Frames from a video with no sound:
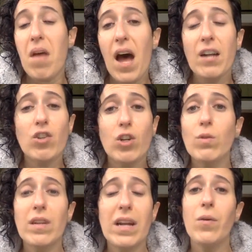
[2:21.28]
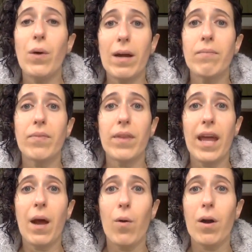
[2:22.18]
I chose it anyway.
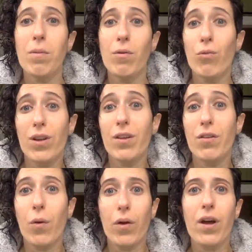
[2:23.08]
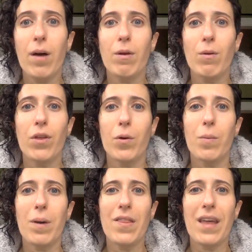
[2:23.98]
And I want to be really forthcoming with you
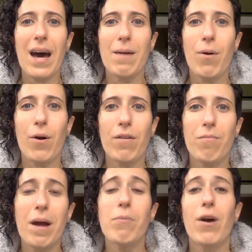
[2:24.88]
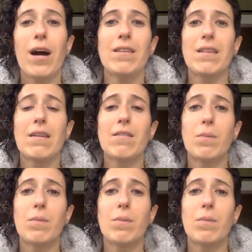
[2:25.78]
about that part of my process,